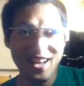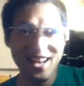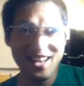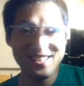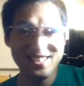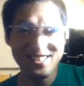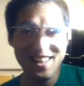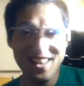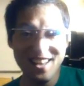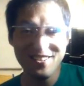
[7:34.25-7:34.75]
you
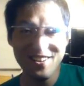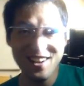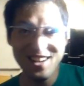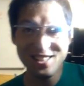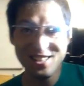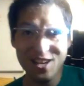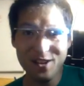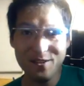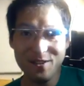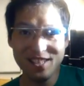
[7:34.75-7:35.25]
guys later
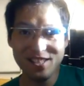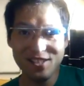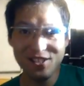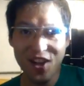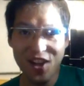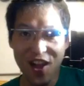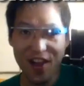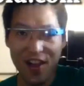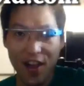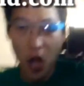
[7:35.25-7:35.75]
as always.
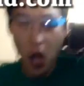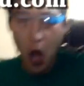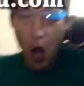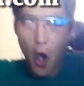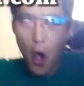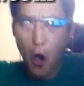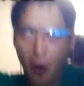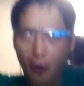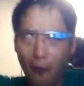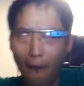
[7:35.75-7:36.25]
Stay
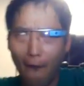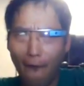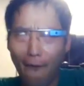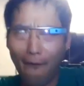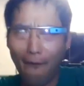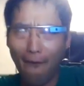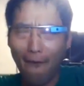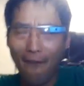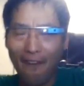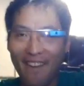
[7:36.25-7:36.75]

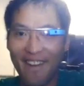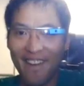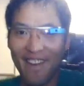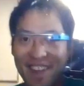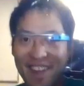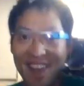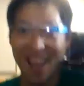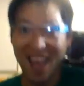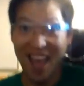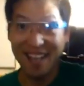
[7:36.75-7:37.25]
hoy
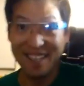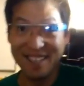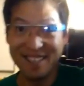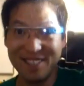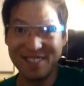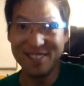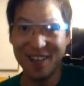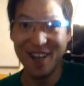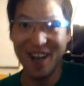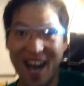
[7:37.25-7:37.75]
on
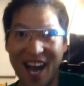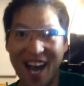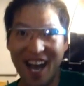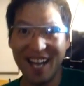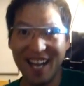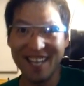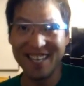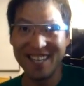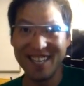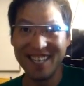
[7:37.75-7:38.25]

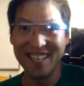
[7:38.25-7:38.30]
Android.